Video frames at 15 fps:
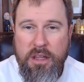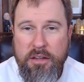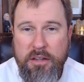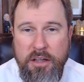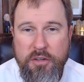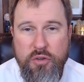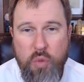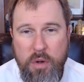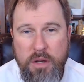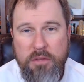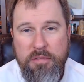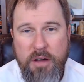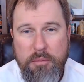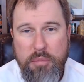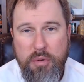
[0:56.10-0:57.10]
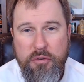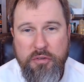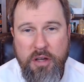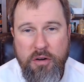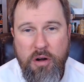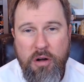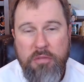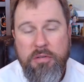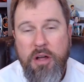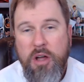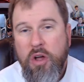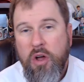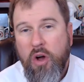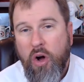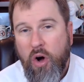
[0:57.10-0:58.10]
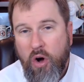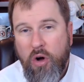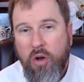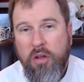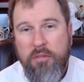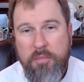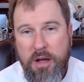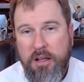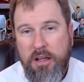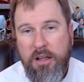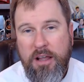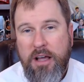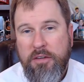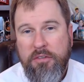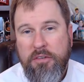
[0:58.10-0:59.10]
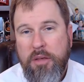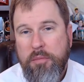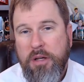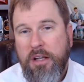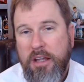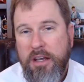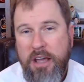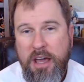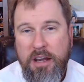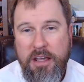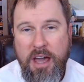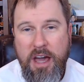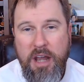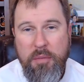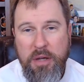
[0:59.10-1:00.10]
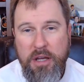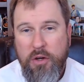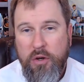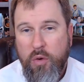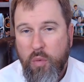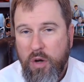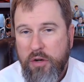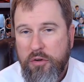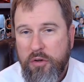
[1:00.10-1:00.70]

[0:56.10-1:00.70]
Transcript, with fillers: get 25% off all of my classes at McClanahan Academy. And you're going to